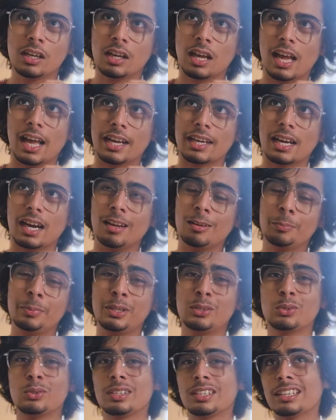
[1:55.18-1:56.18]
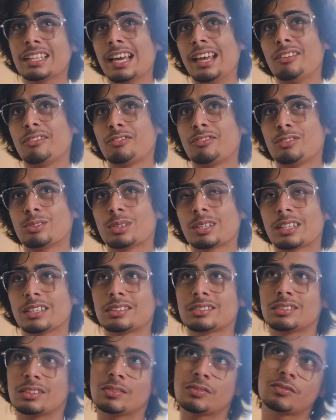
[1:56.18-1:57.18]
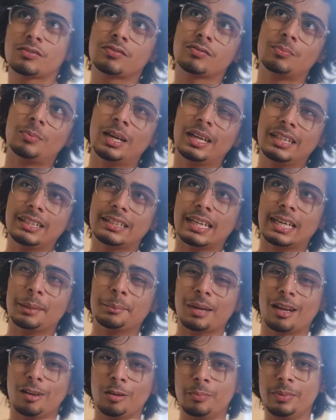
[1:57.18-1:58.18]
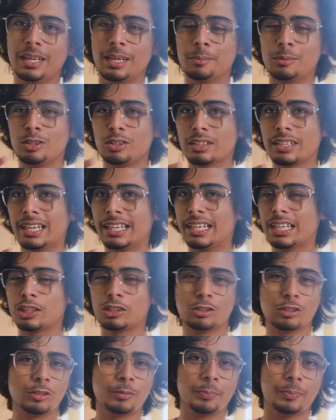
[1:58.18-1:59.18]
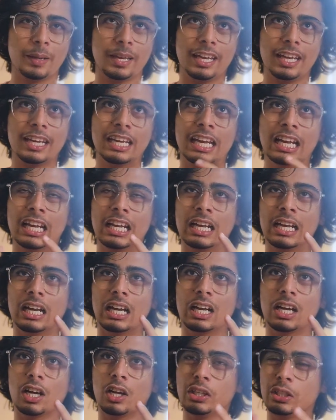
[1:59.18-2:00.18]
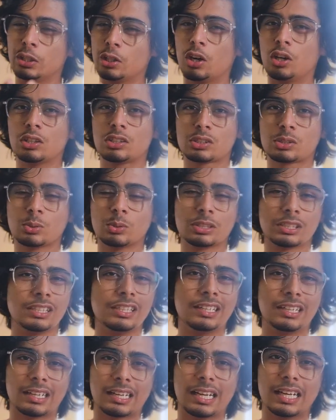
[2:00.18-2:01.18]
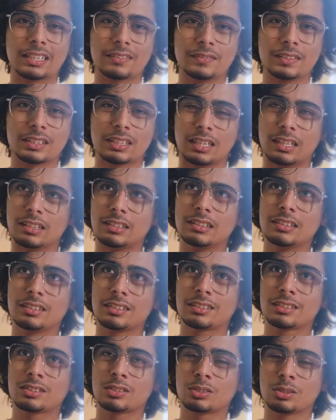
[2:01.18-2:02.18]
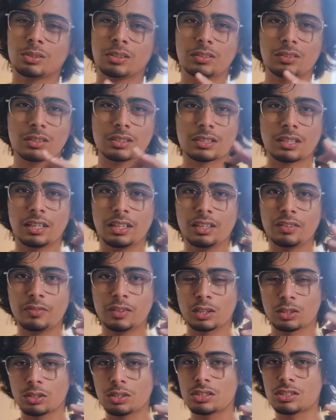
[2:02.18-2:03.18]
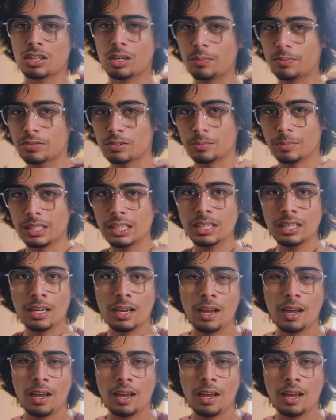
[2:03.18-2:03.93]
And I'll be doing that for the rest of my time. I'll be able to get a good pay and not socially interact with others. So it was kind of a good job for me.